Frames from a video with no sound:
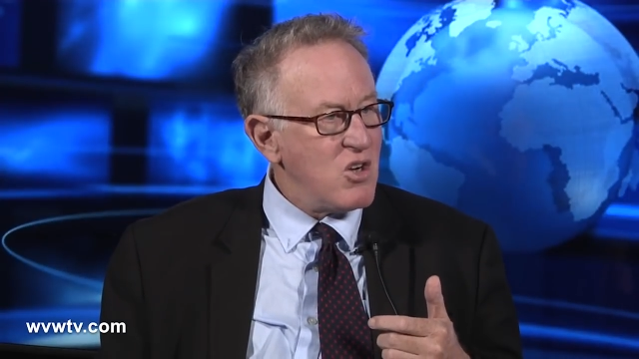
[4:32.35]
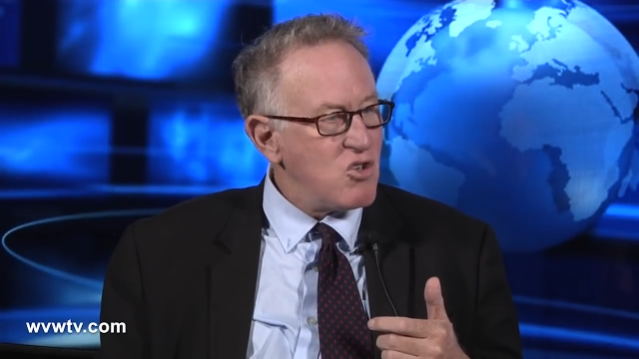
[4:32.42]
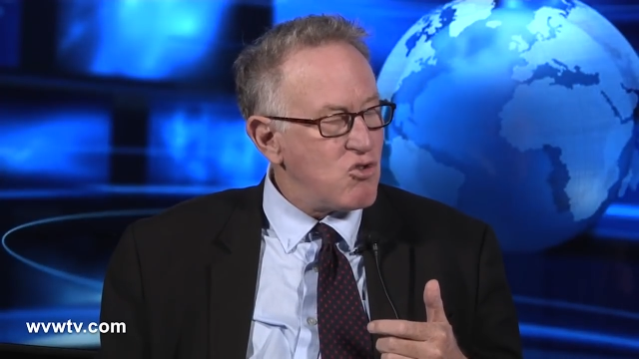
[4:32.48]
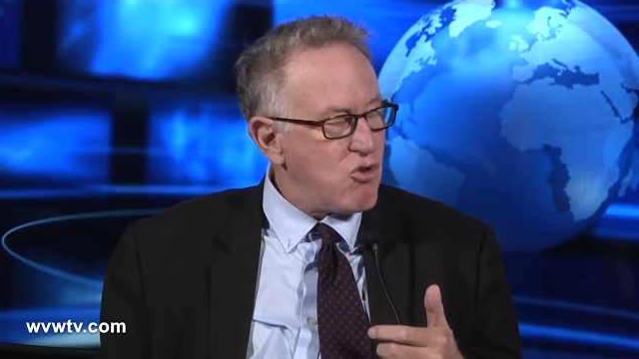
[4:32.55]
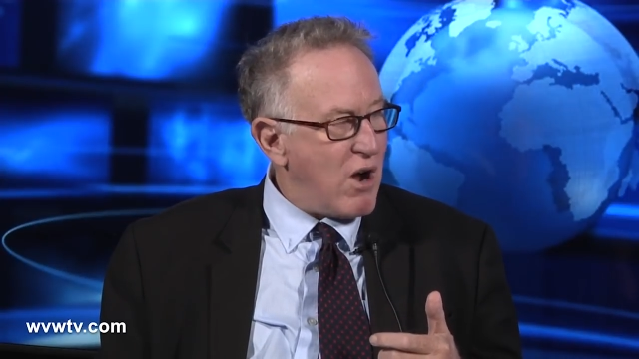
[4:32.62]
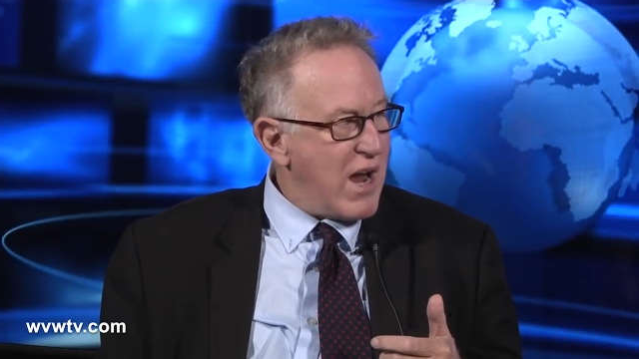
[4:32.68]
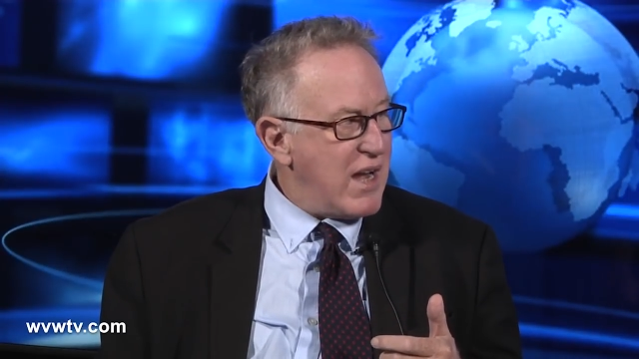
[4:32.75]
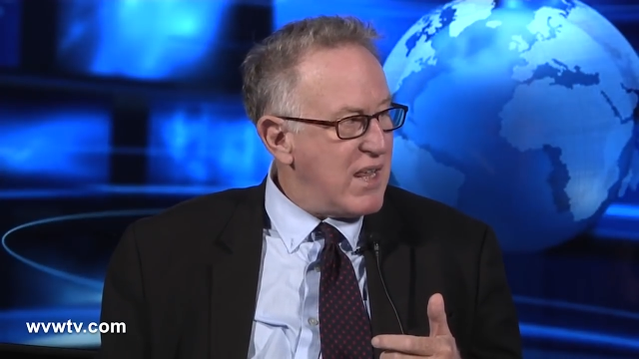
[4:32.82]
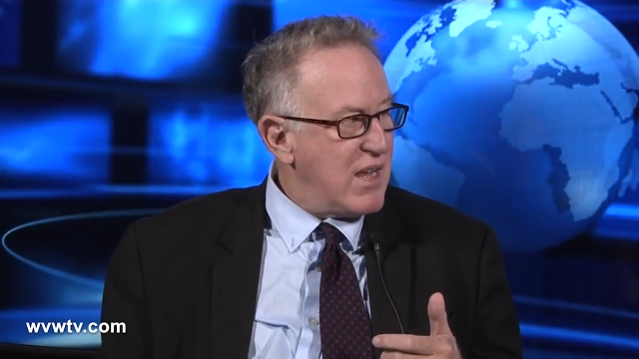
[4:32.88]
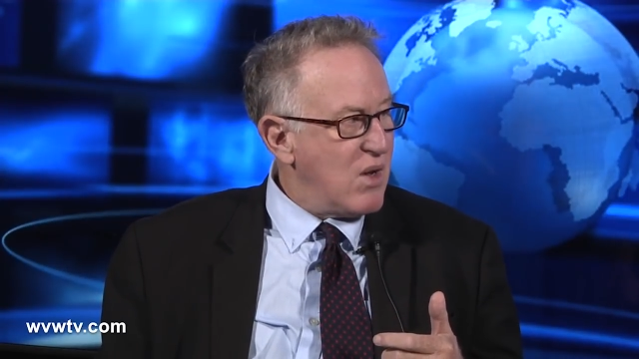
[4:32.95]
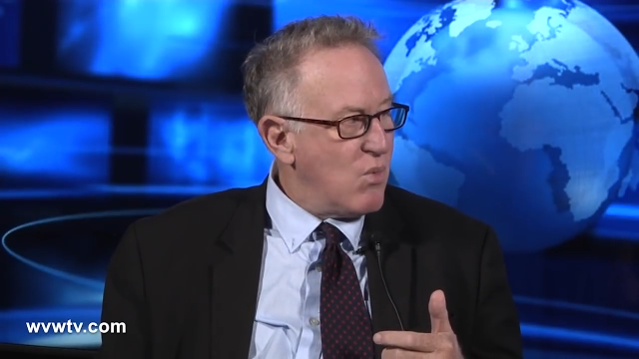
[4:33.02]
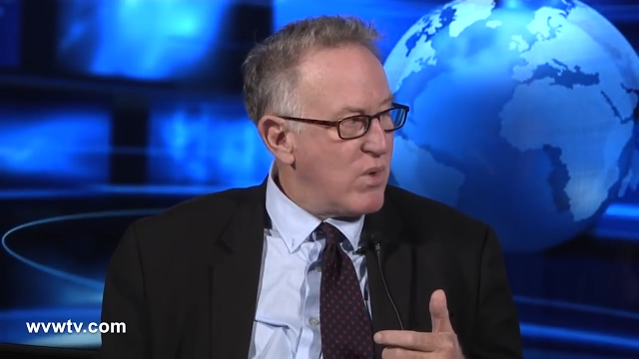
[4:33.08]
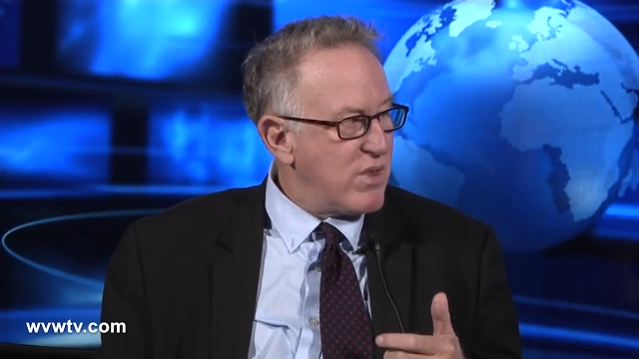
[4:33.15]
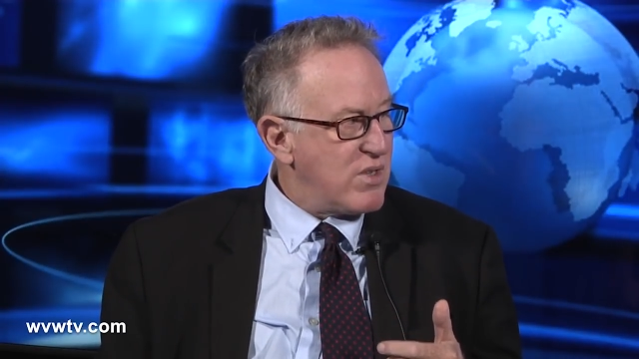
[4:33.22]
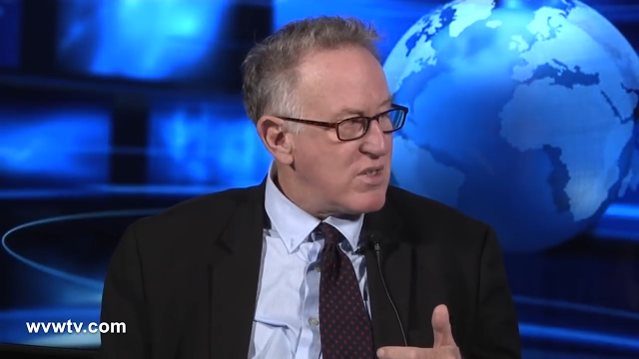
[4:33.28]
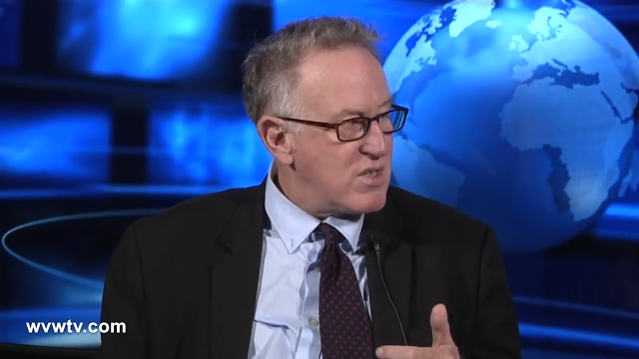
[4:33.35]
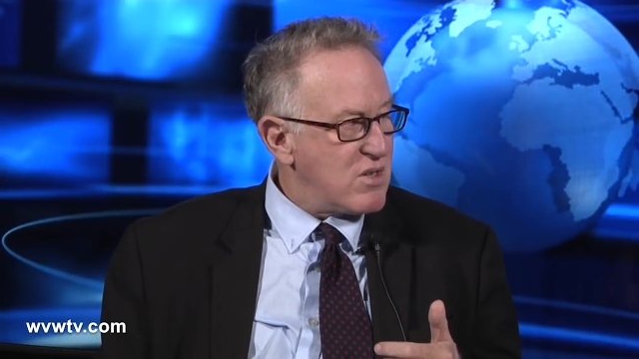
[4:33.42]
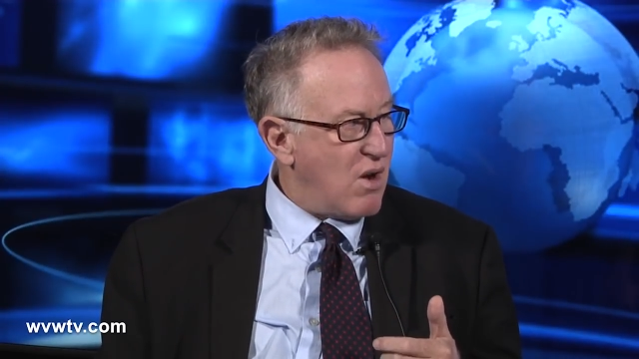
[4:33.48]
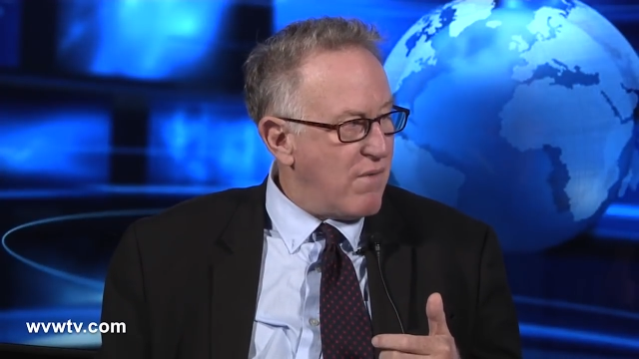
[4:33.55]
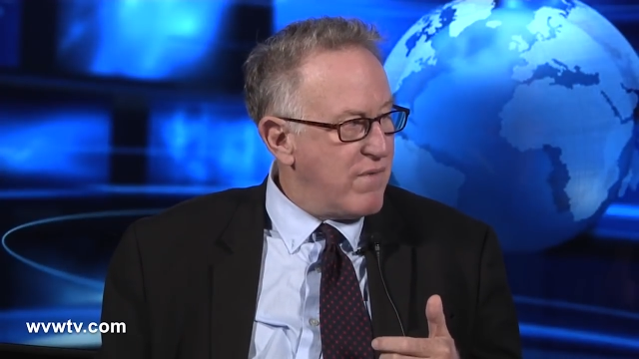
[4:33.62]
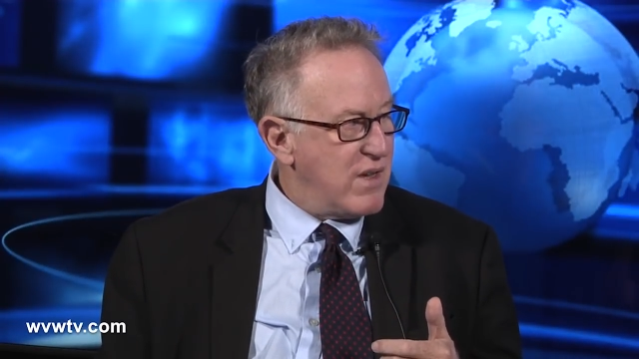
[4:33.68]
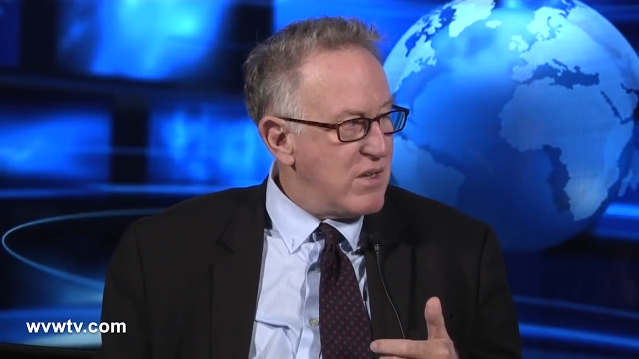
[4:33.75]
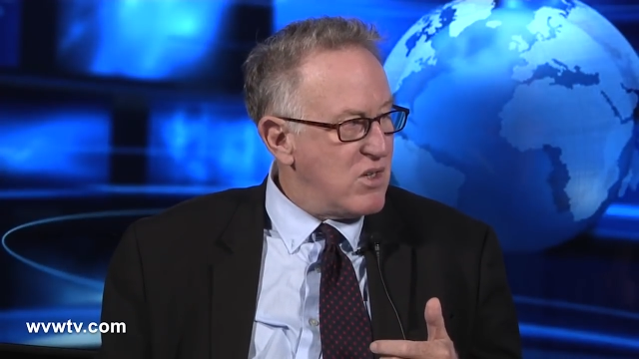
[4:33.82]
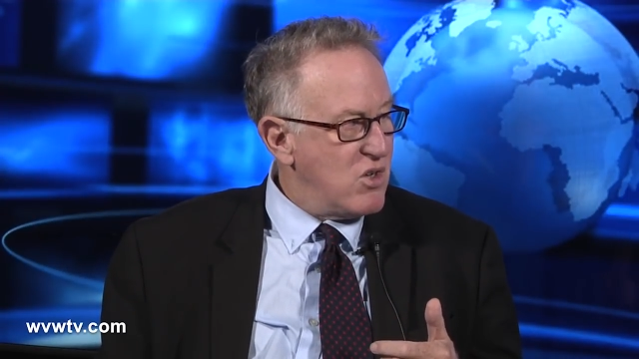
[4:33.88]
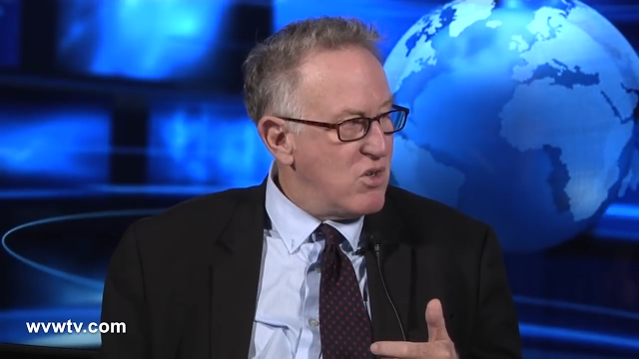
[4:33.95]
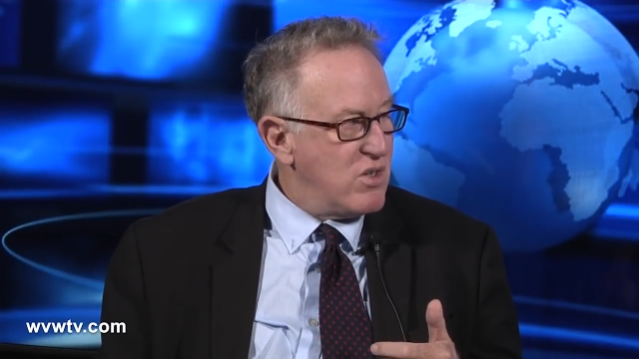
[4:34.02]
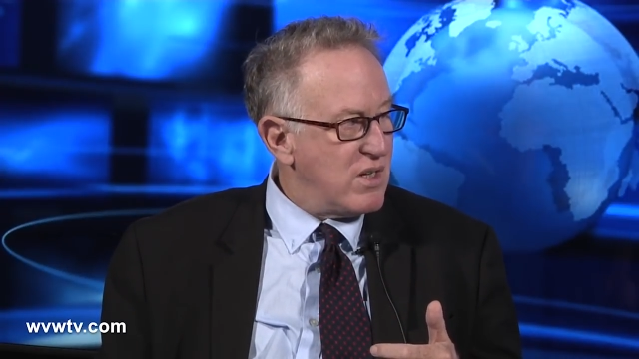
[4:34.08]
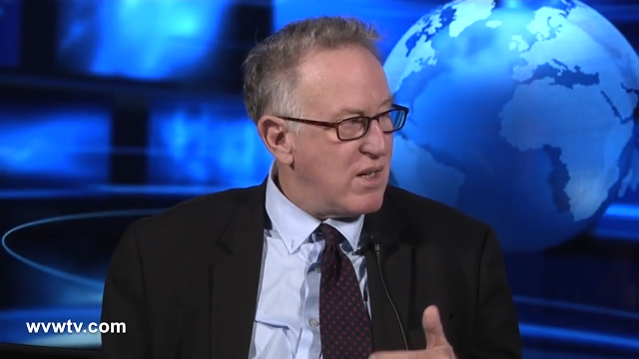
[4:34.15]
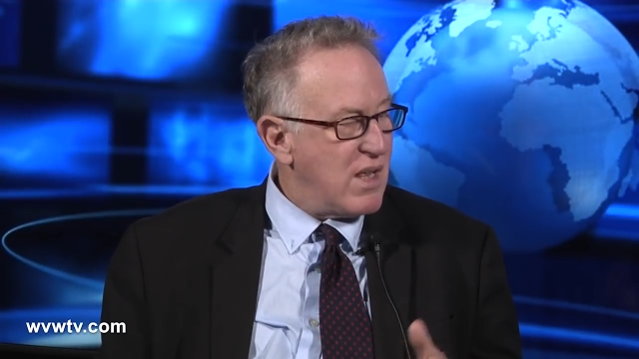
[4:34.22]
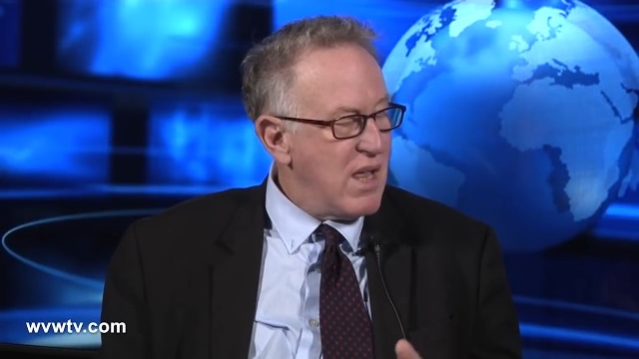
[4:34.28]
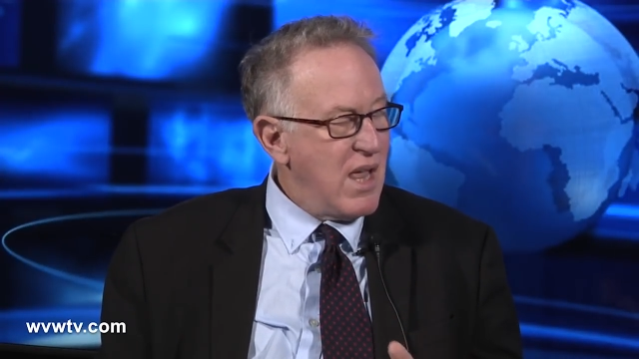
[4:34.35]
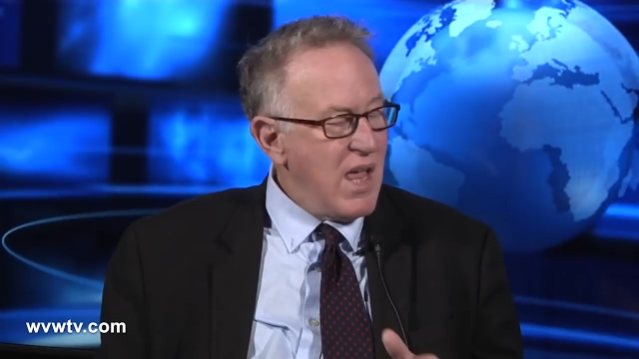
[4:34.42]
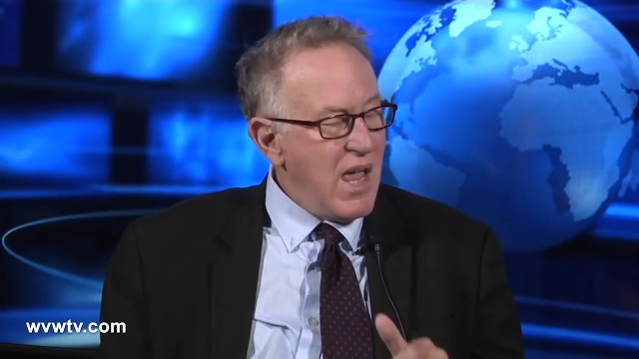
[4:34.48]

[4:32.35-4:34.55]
trading with the Soviet Union.